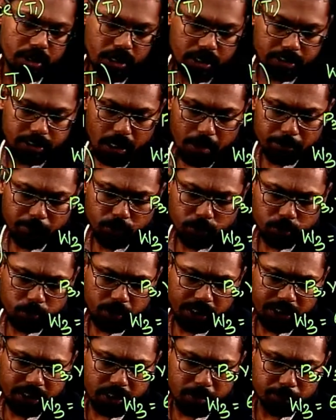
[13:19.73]
W2
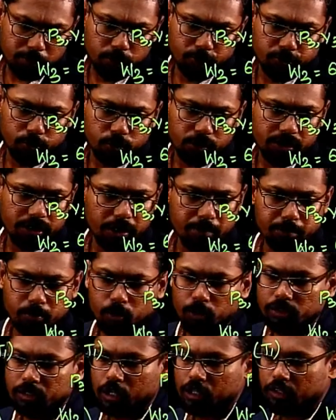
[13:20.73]
and W4, they
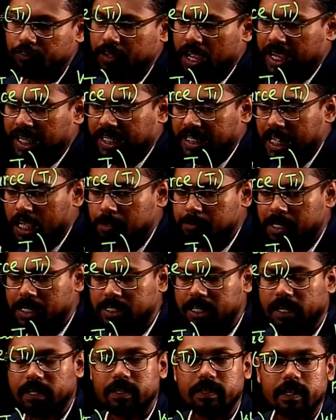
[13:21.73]
both are of
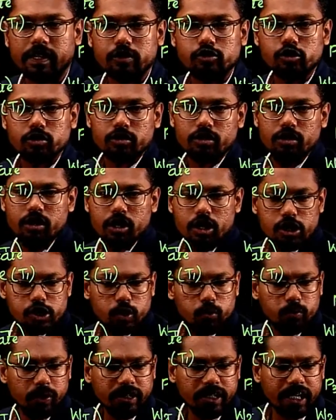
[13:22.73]
adiabatic in nature. So
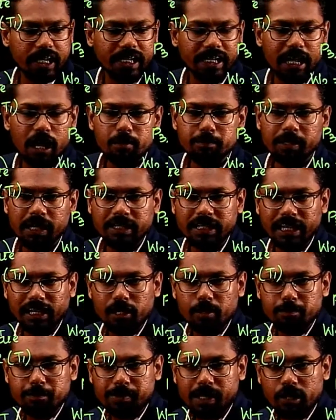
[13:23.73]
with adiabatic
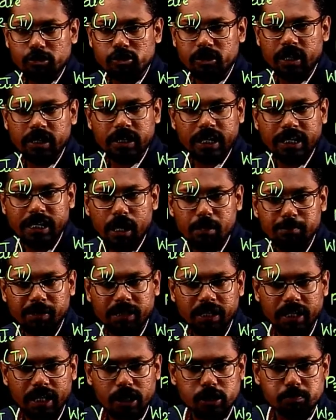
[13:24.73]
compression and
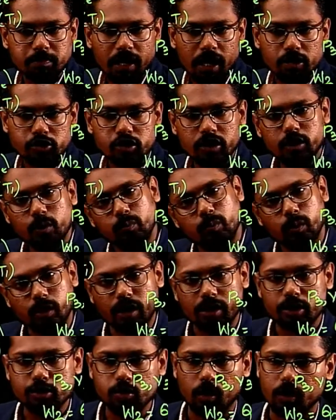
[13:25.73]
adiabatic expansion, the
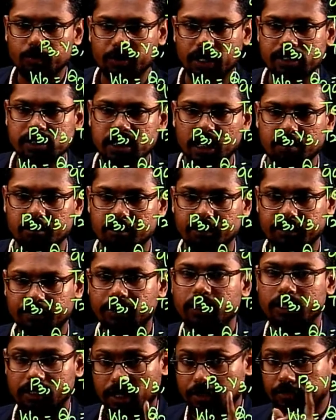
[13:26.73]
work is always same.
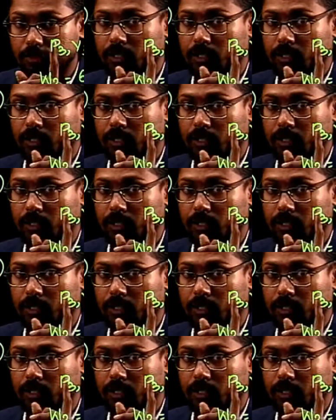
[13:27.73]
If you